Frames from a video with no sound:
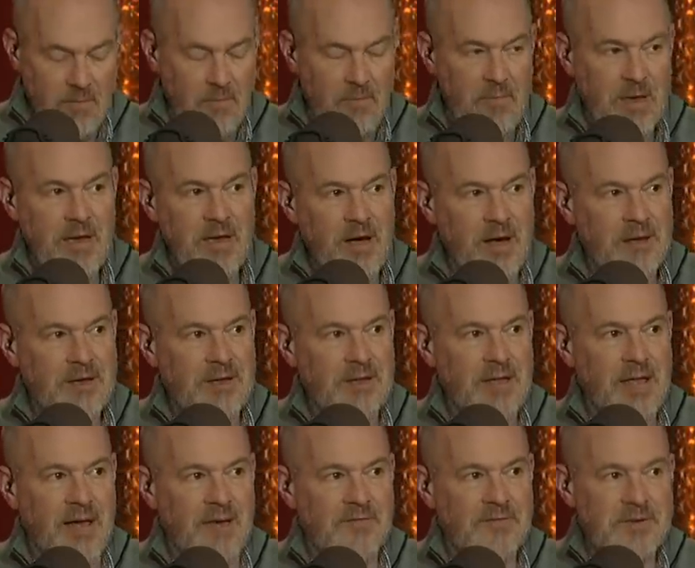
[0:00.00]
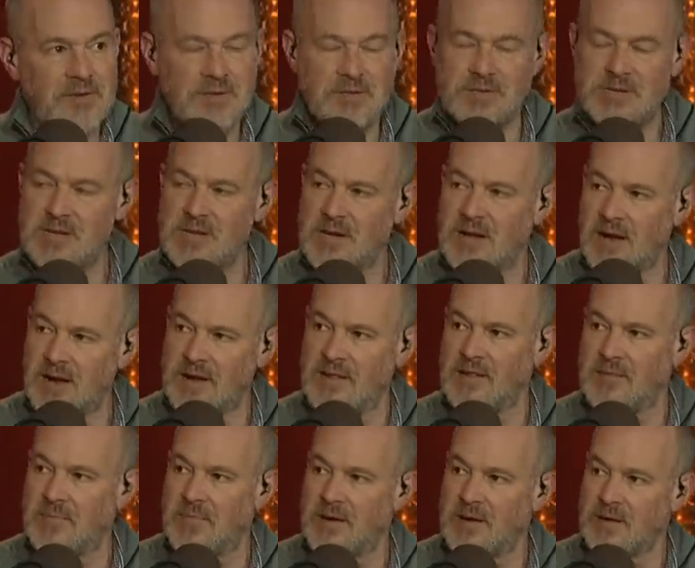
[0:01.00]
Me on the left, Deion in
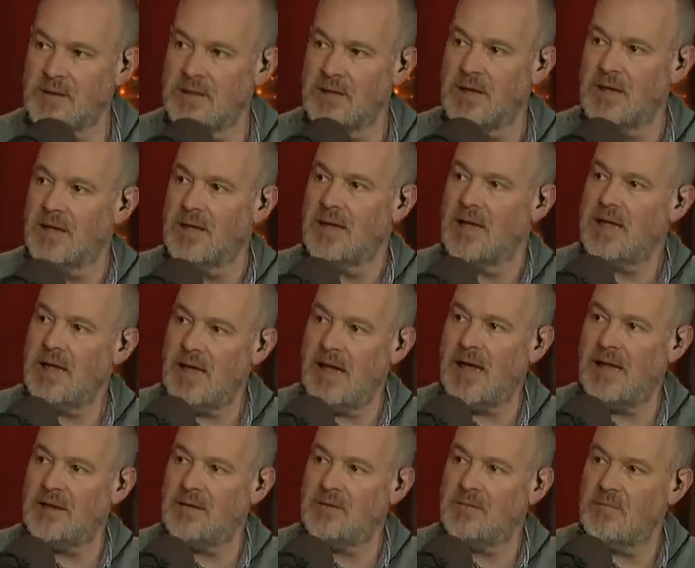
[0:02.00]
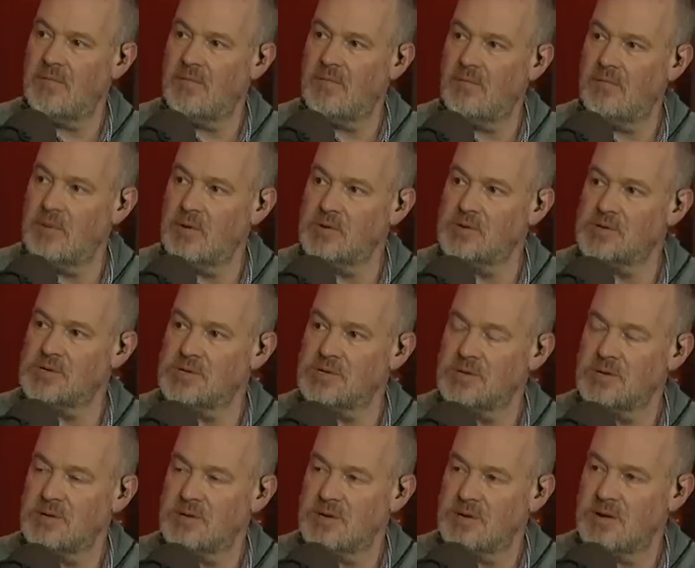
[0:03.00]
the middle, and
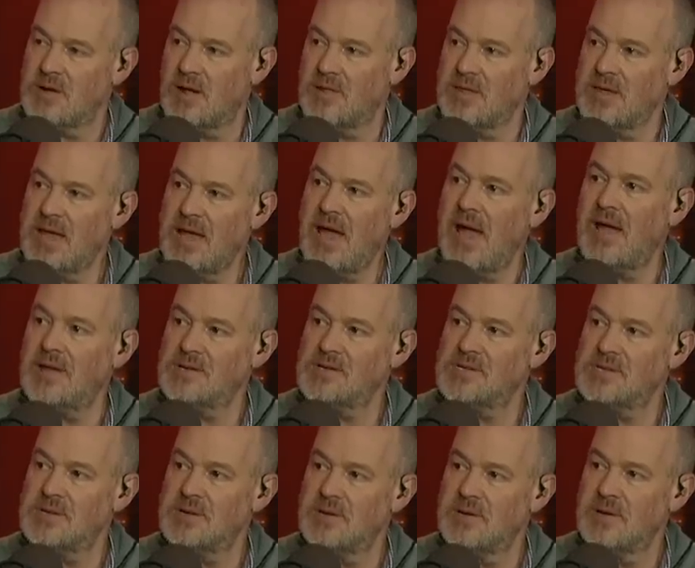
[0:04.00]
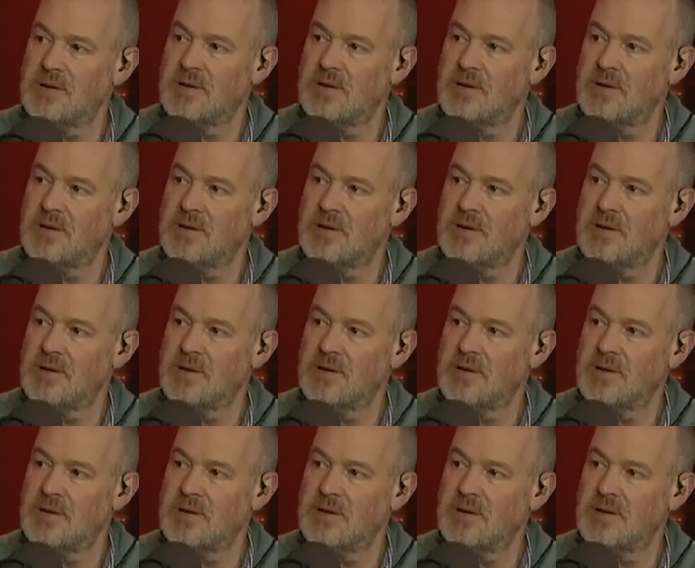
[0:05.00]
Mooch on the edge.